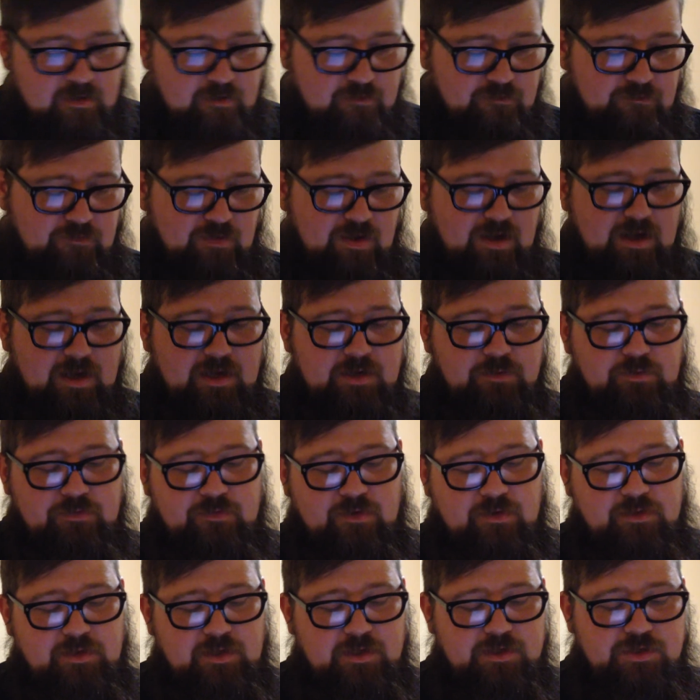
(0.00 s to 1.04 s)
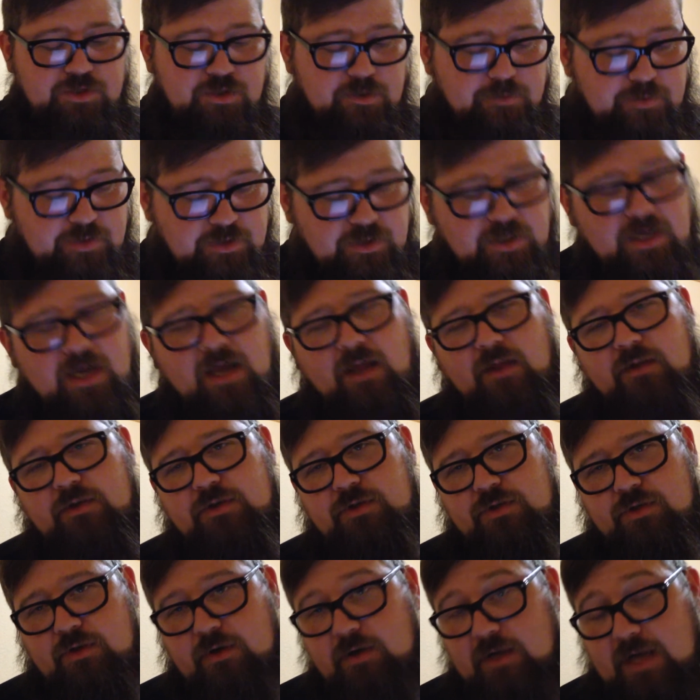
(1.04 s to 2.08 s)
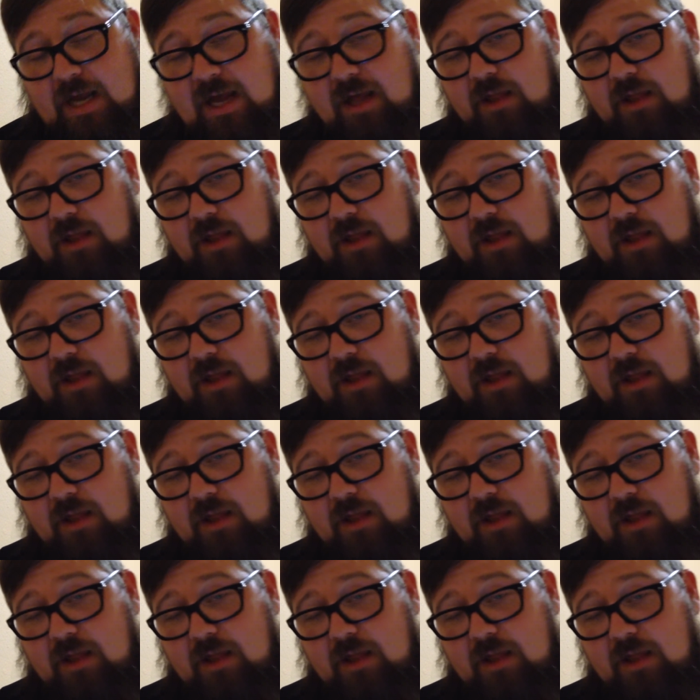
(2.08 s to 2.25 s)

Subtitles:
find, we've got the Egyptian calendar,